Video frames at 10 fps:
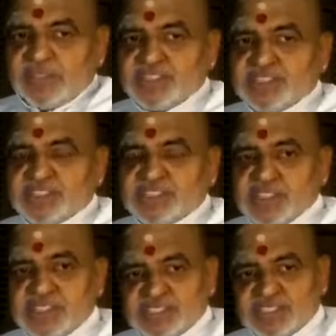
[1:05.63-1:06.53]
is it
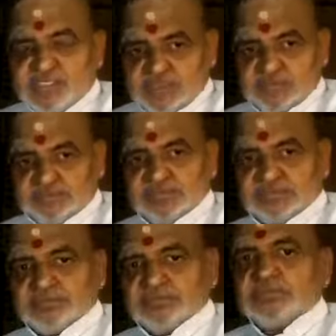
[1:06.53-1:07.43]
senses,
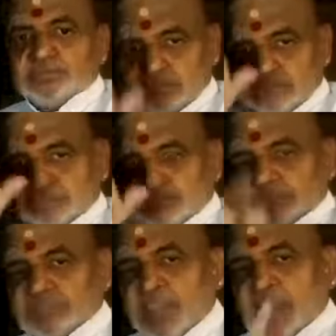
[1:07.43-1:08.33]

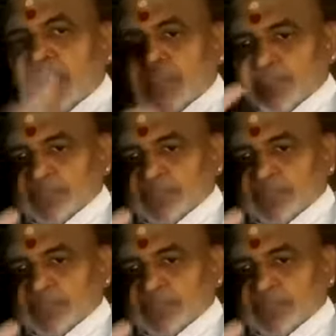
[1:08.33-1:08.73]
the eye,